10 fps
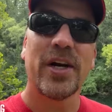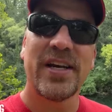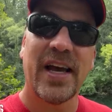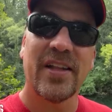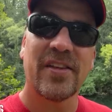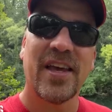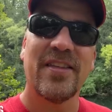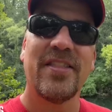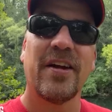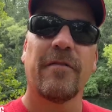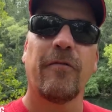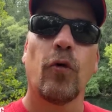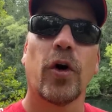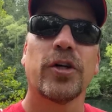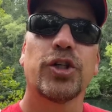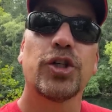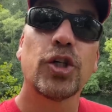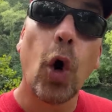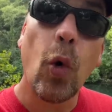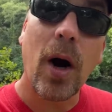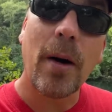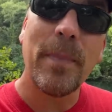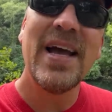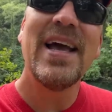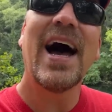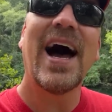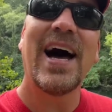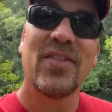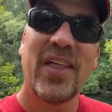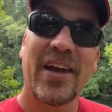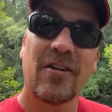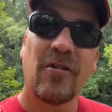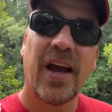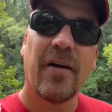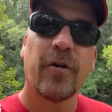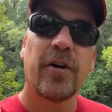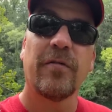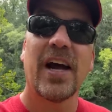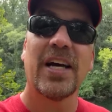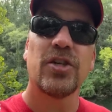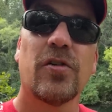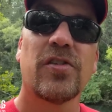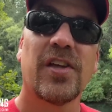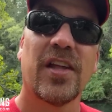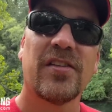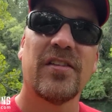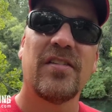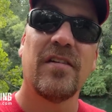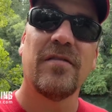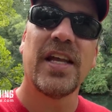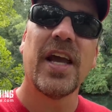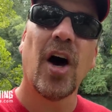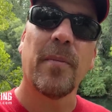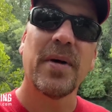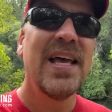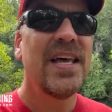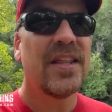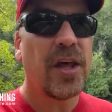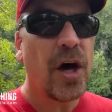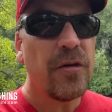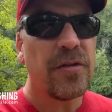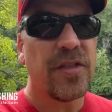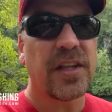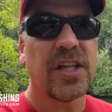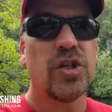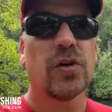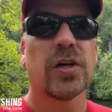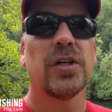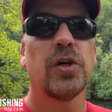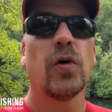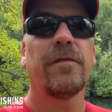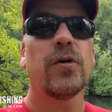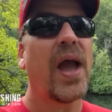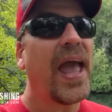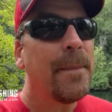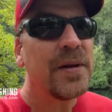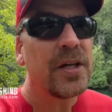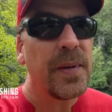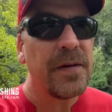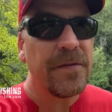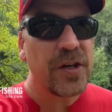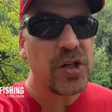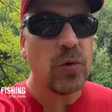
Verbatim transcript: dense and therefore show up on that graph when you've got your sensitivity up. The other thing that you can do if you happen to be fishing